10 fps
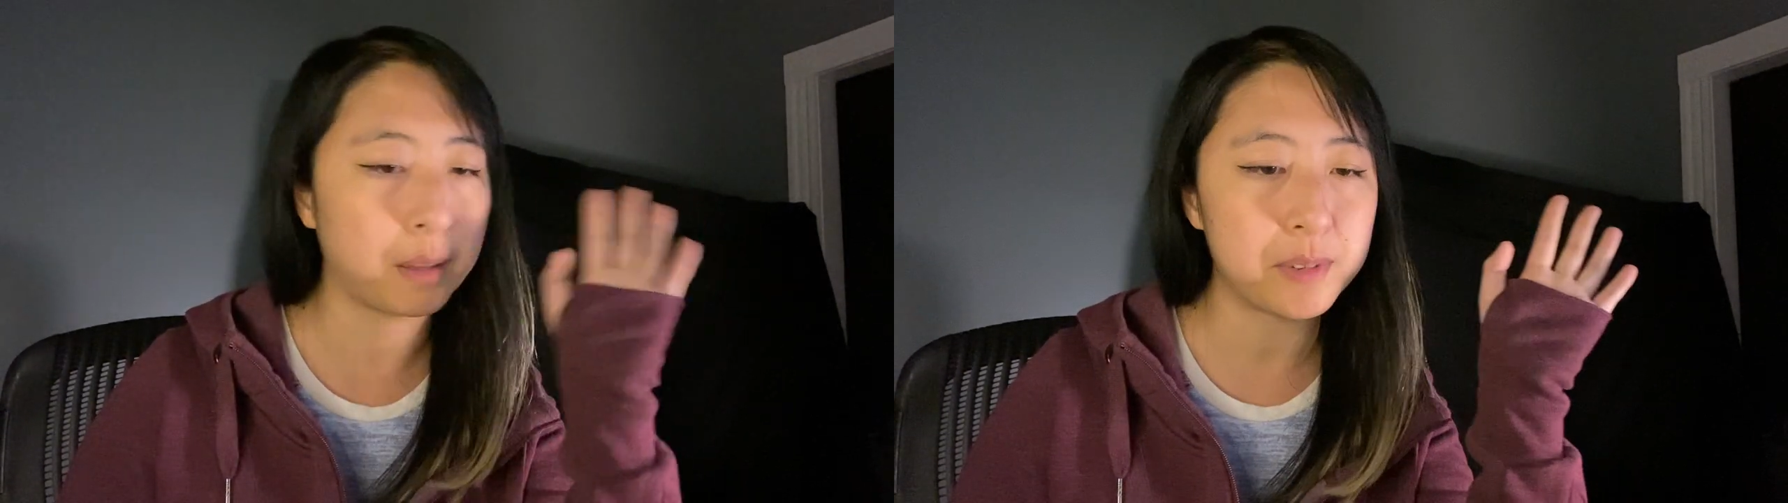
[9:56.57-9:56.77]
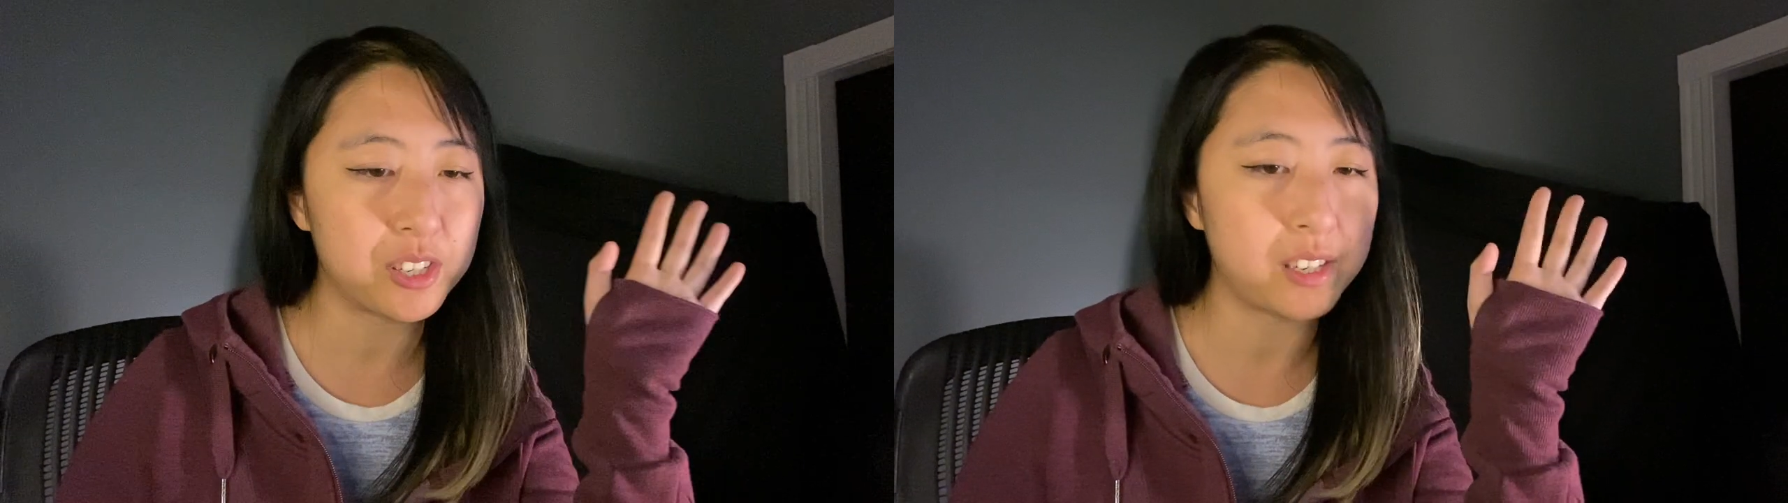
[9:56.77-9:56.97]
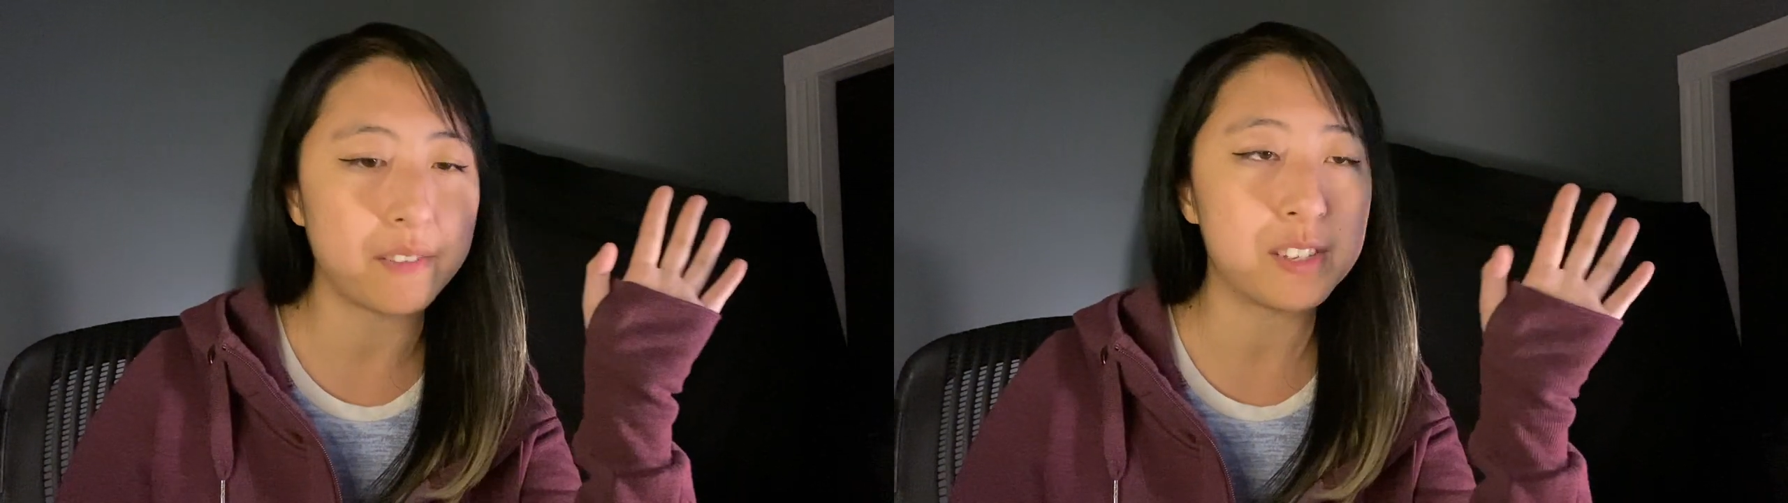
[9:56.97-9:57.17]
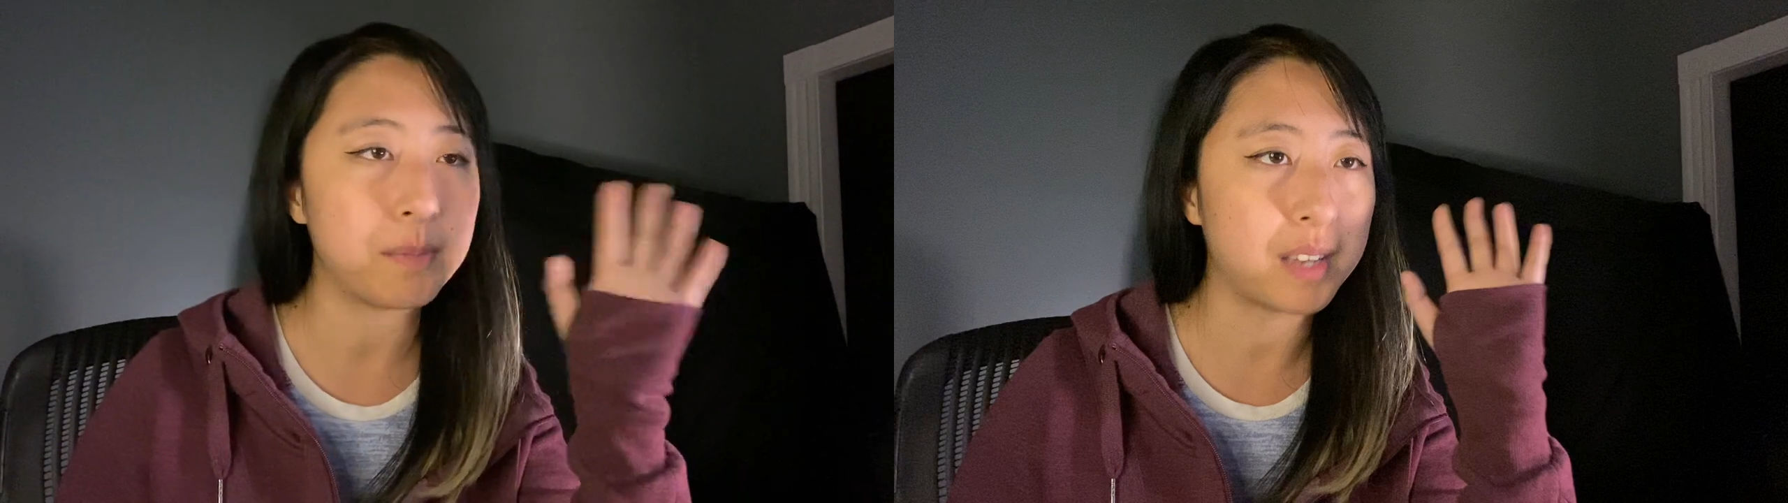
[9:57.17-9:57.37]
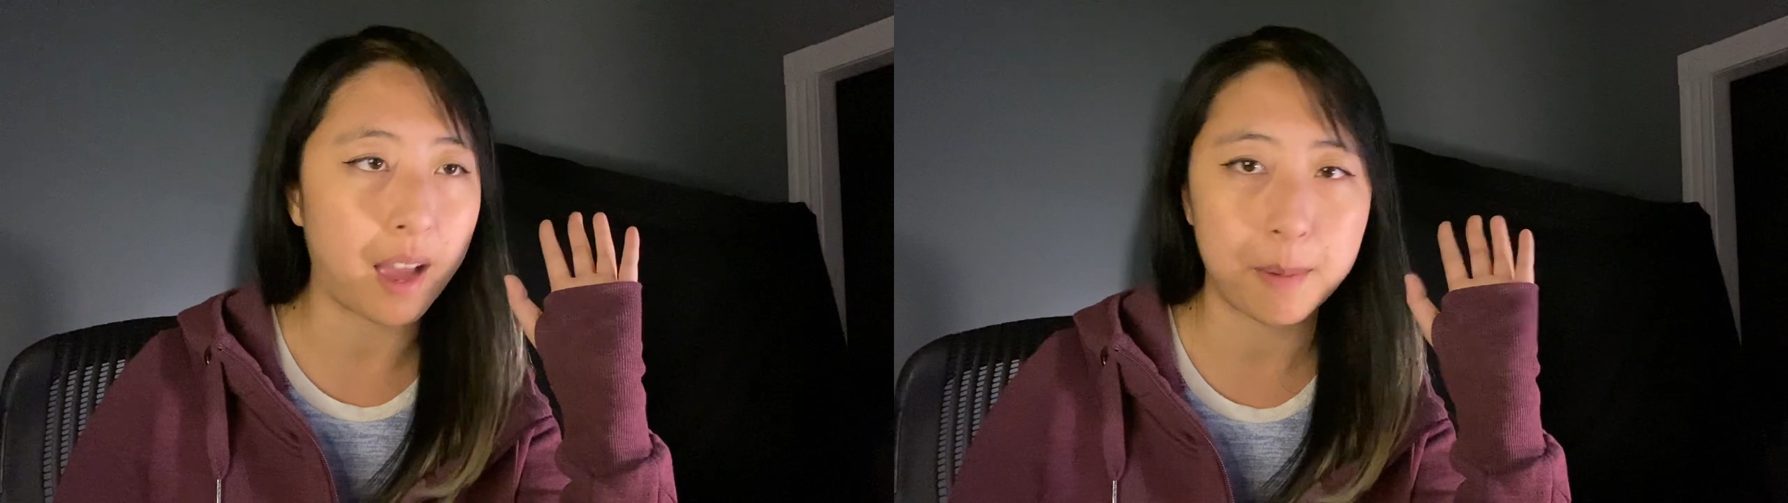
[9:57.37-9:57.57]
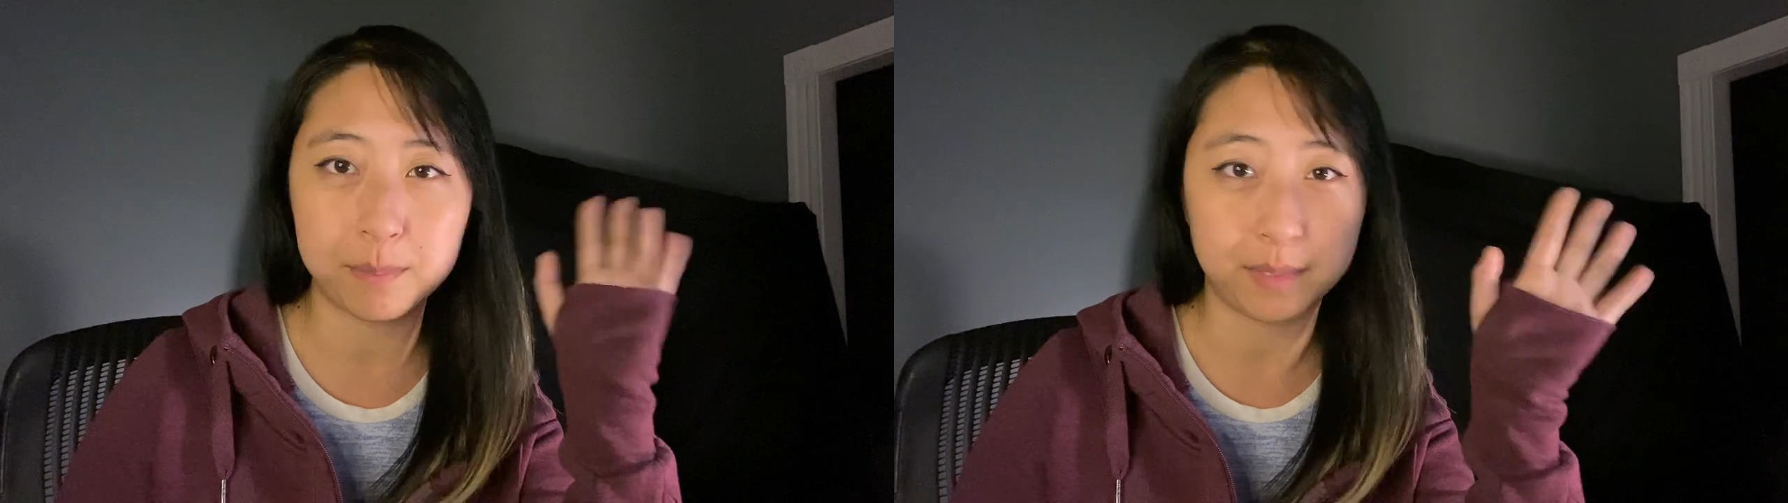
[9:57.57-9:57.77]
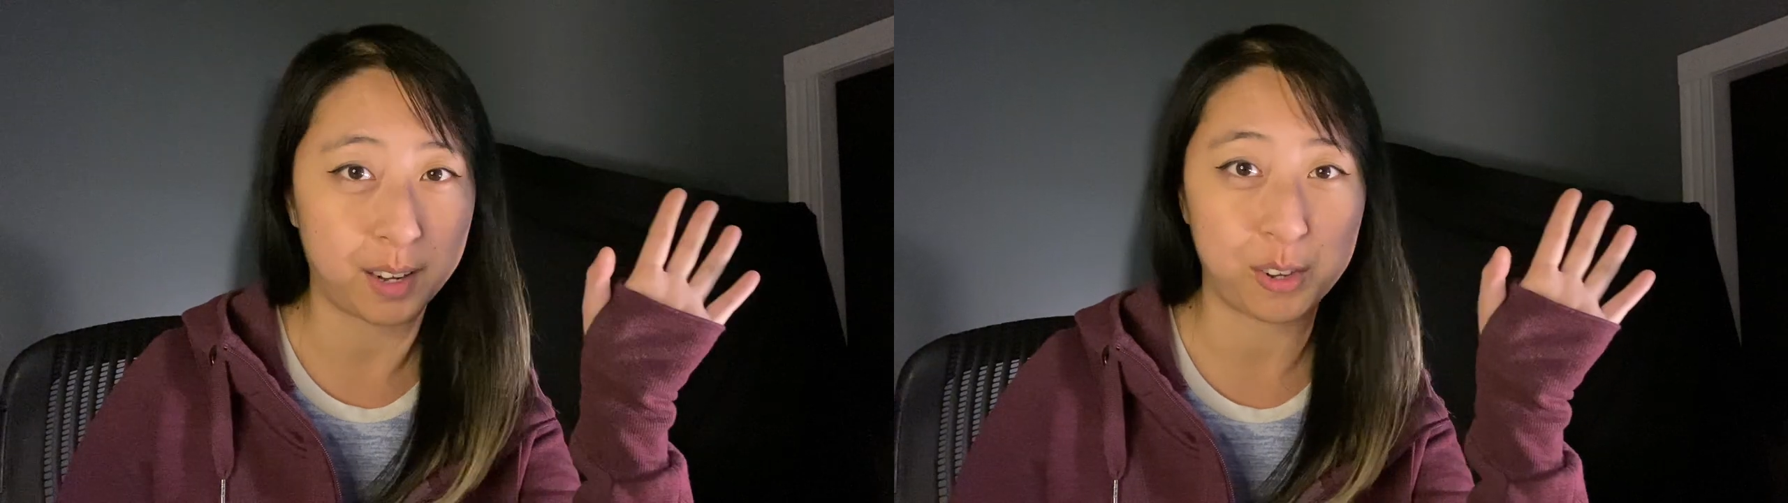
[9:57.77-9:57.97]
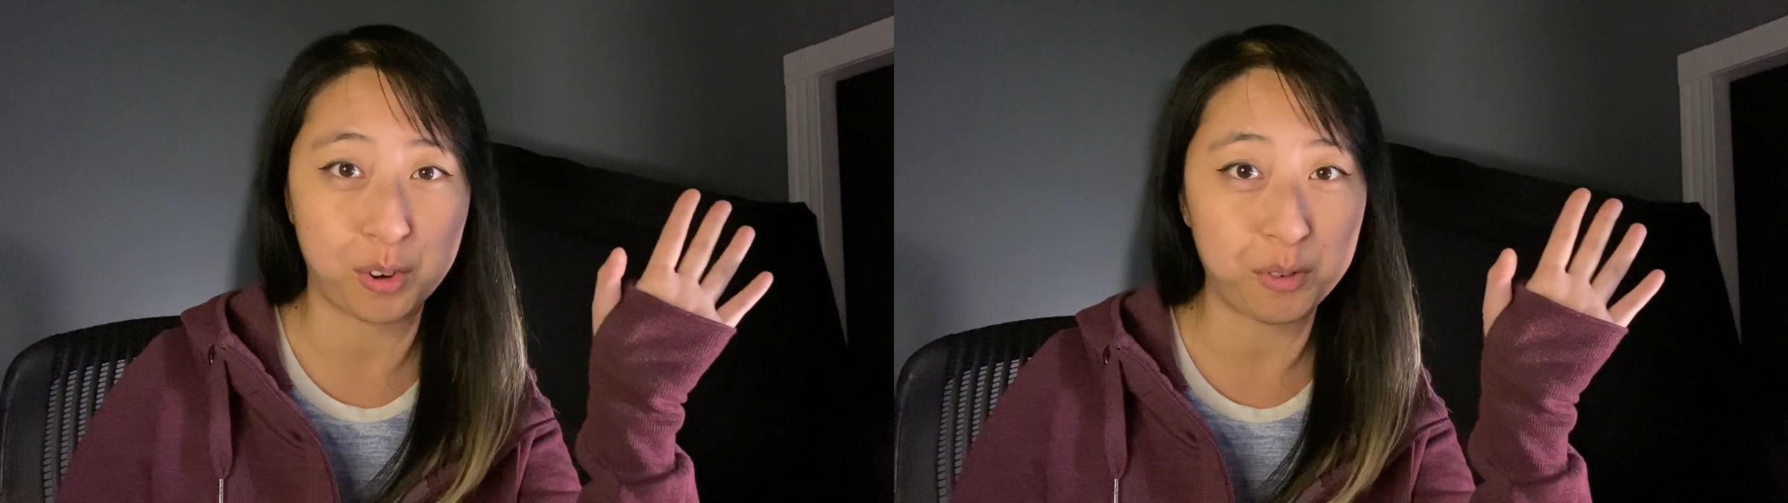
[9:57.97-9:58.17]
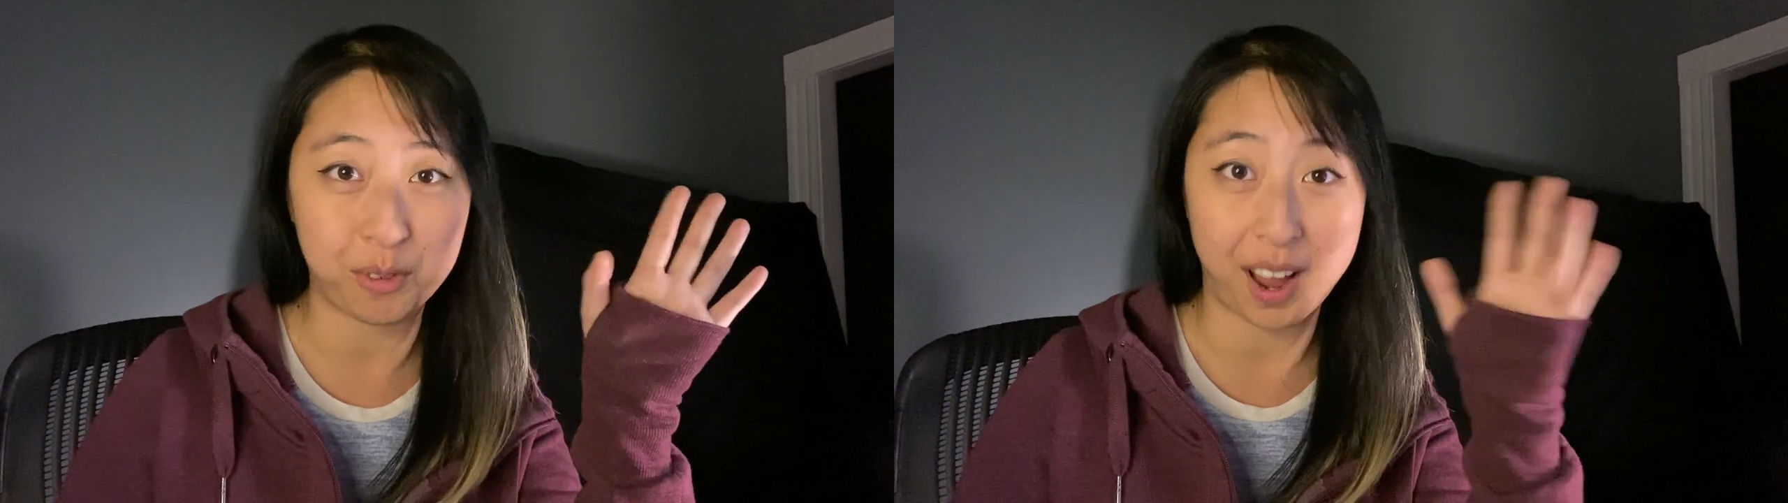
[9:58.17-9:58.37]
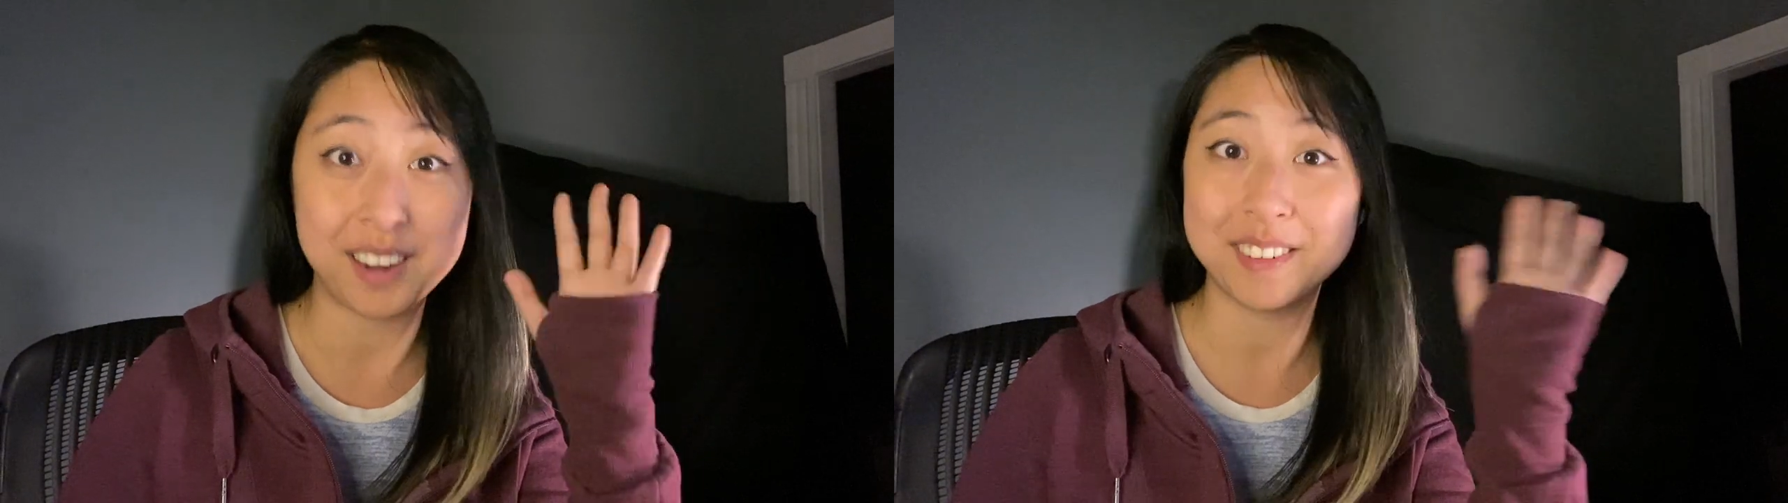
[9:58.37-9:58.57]
let me just give you some time. Like, you're
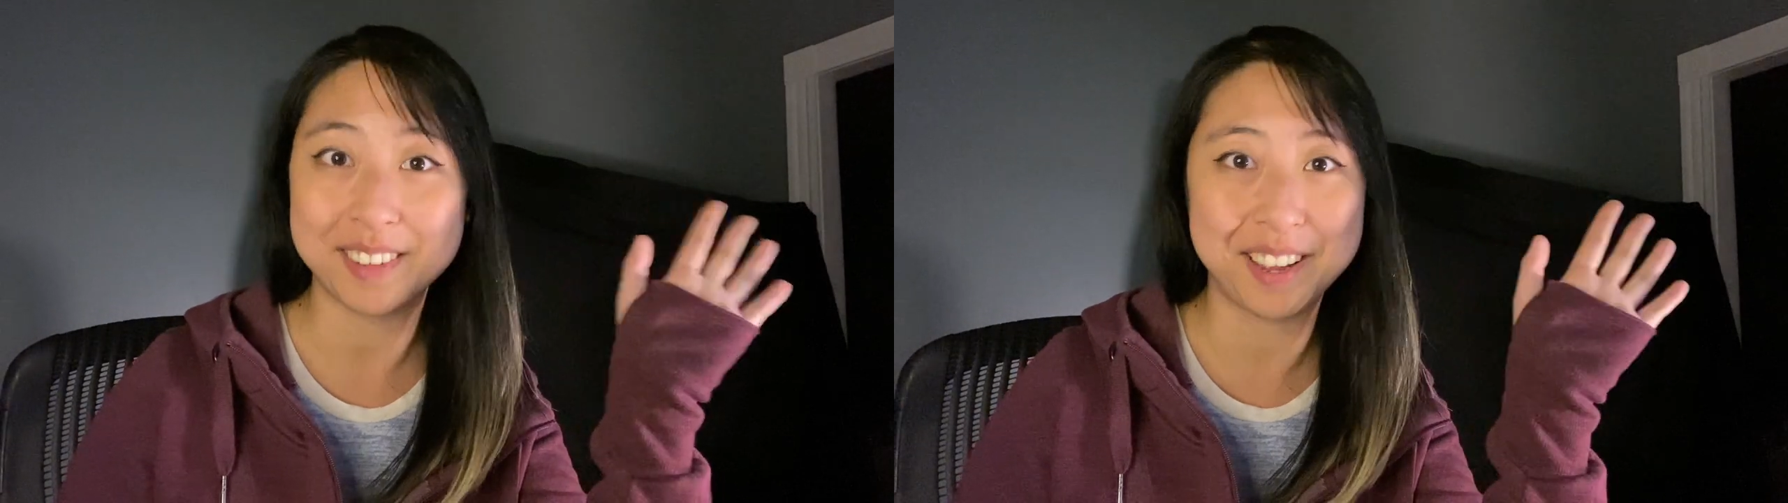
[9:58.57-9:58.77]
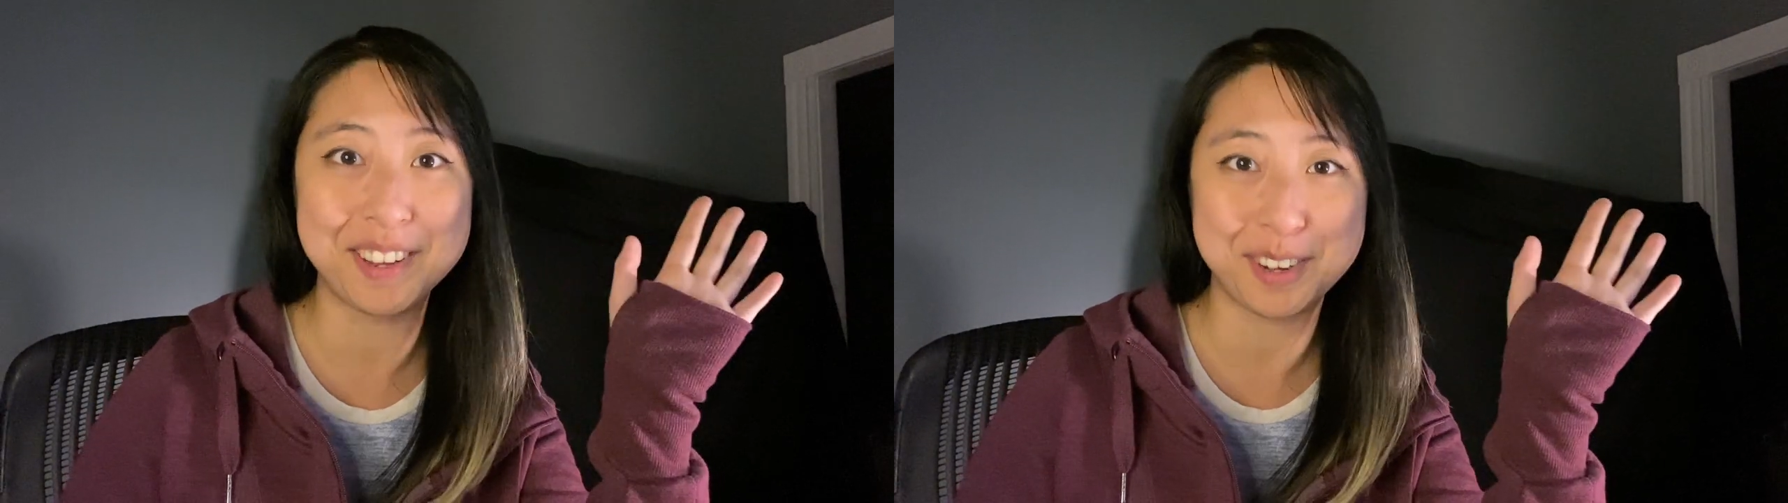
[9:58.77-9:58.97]
fine.